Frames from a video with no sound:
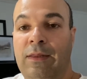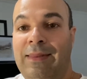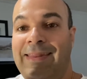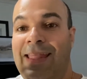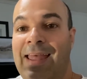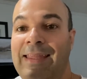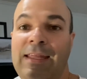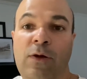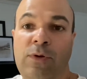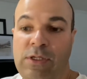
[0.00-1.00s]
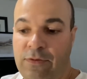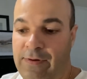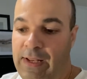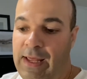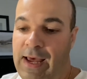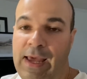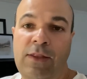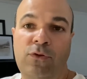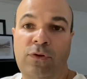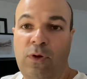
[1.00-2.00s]
10 degrees
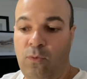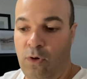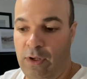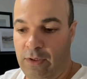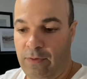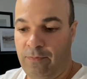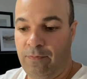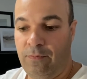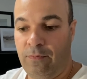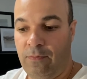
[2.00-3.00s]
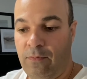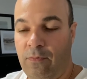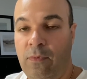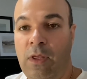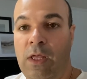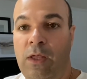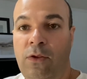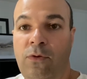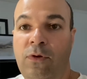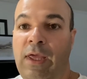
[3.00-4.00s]
Fahrenheit to the water,
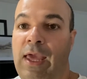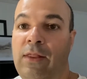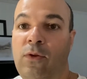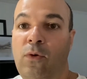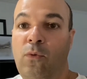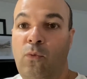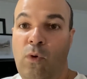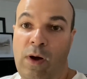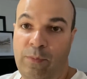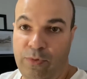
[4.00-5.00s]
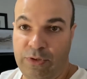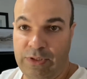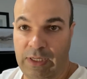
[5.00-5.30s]
you gain 1%